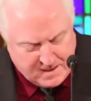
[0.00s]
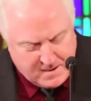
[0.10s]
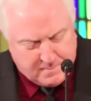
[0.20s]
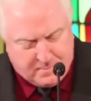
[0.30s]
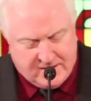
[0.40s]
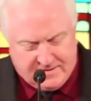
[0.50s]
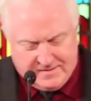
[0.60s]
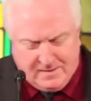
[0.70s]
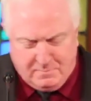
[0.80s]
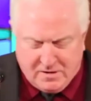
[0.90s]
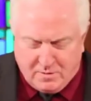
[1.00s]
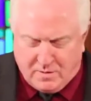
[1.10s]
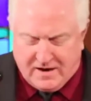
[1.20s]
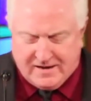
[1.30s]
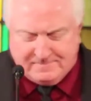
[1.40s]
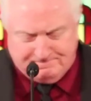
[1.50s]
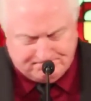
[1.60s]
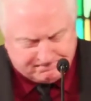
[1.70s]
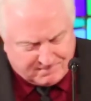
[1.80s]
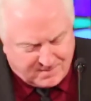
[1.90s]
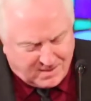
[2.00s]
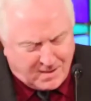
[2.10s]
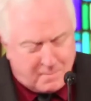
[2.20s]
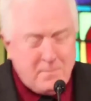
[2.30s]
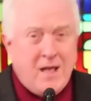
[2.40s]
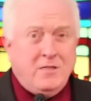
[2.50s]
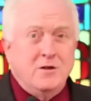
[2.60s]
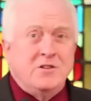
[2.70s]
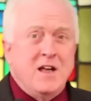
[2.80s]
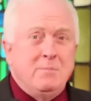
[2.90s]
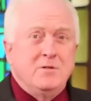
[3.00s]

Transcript: But let me go on. Matthew chapter